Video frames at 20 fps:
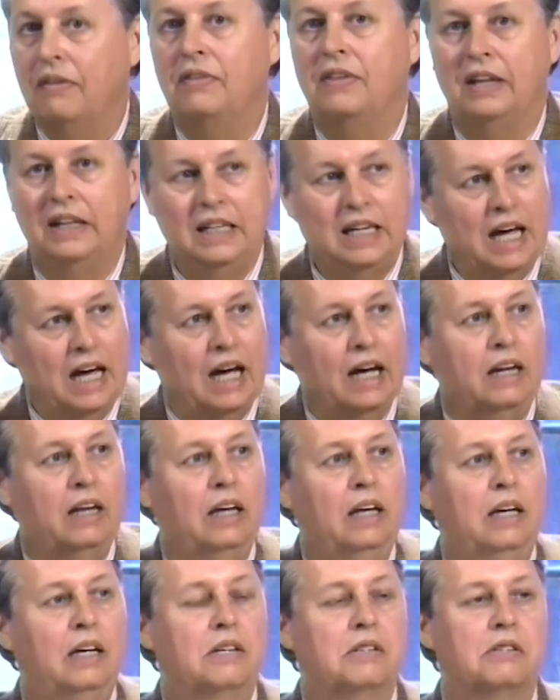The knack
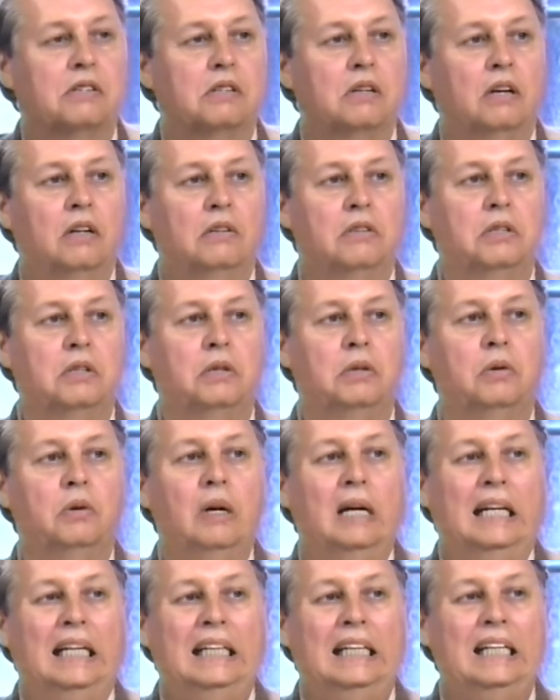is to
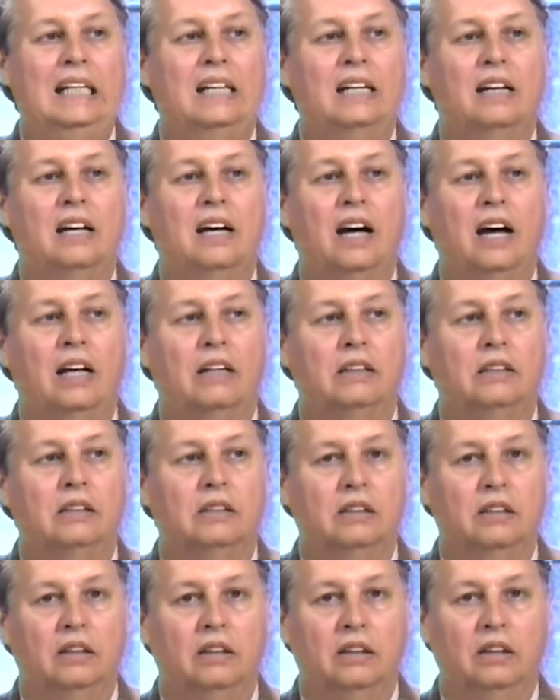
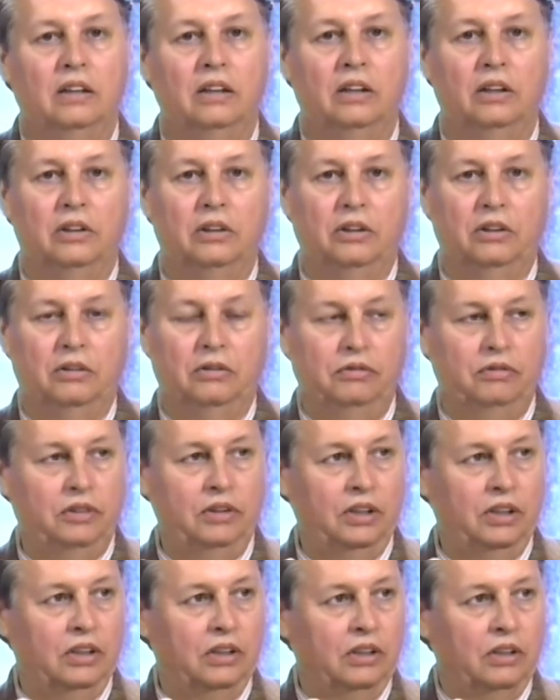not
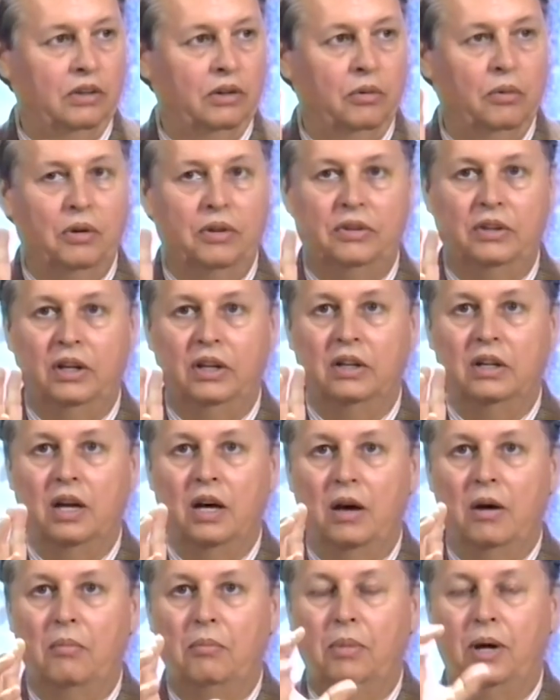interfere with it
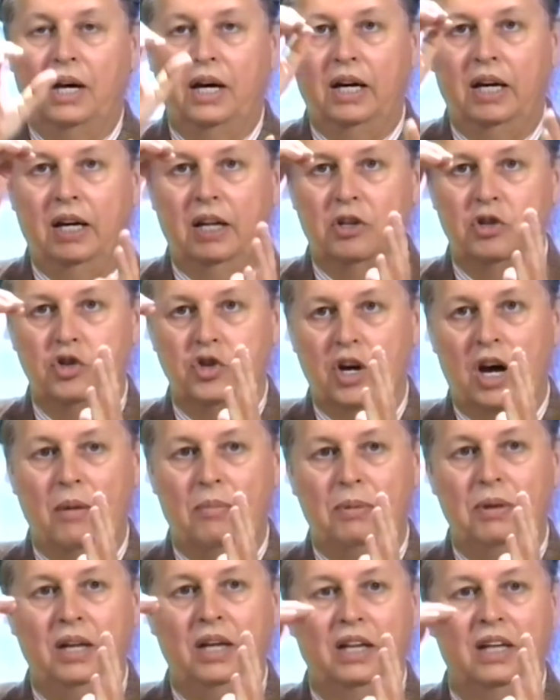by
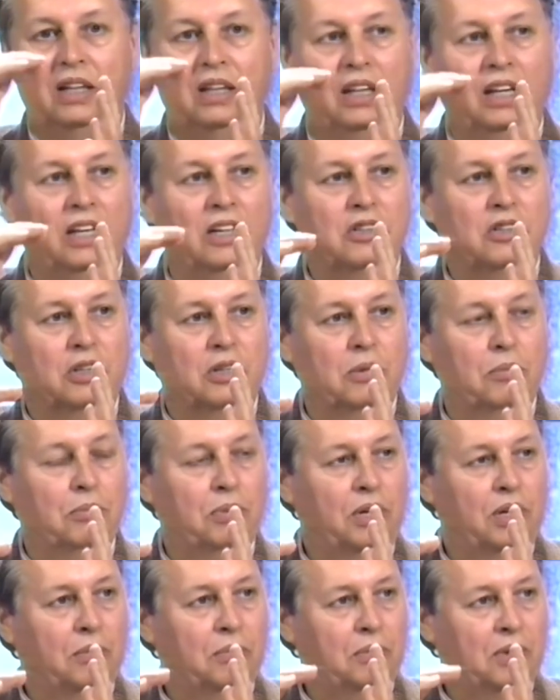chopping it into
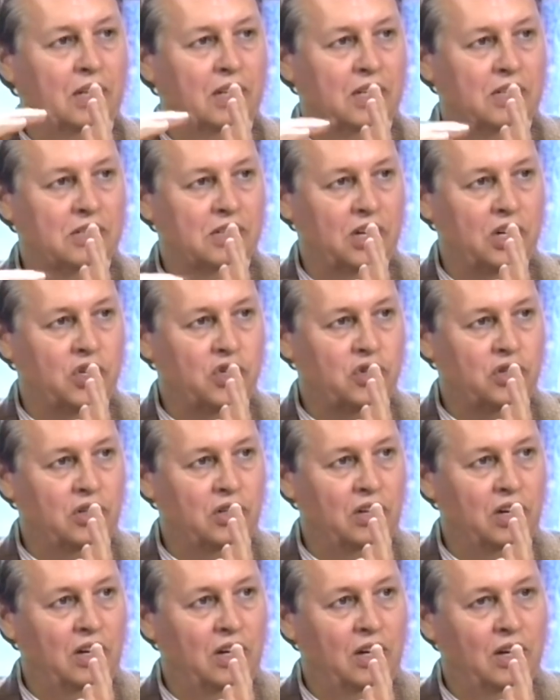compartmentalization,
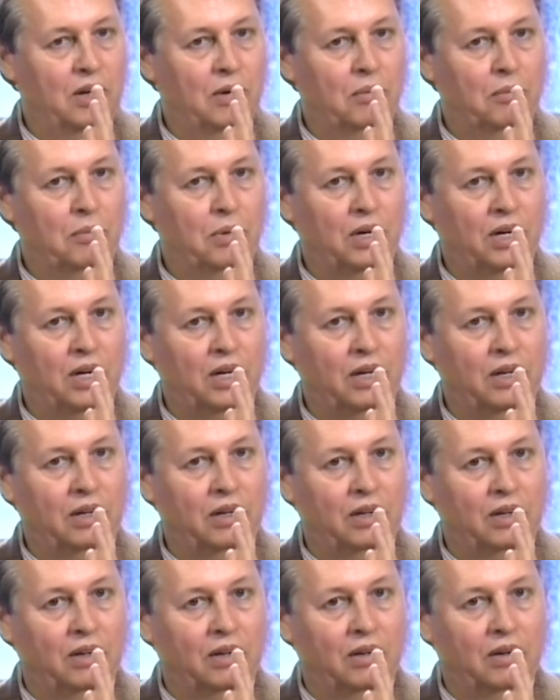by
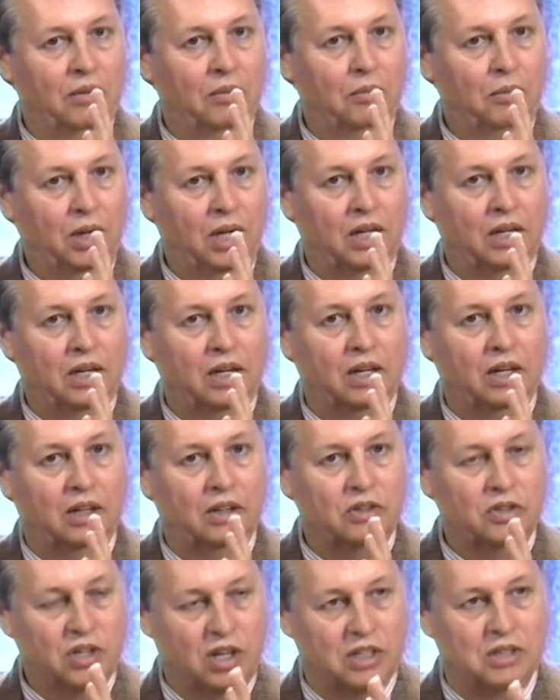making
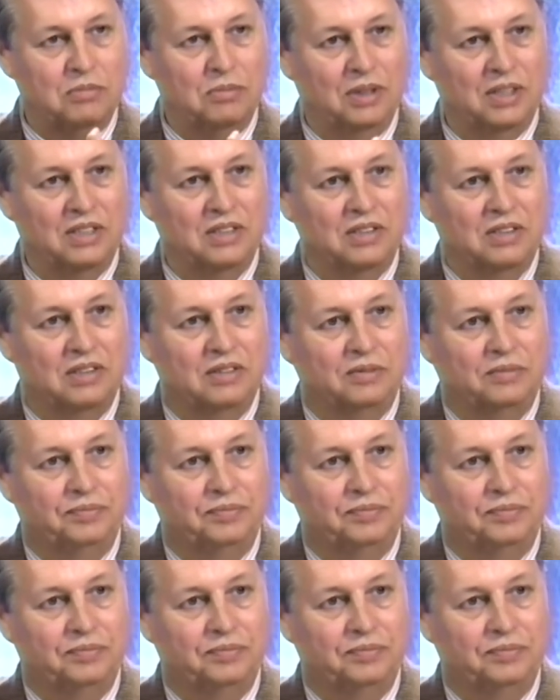judgments.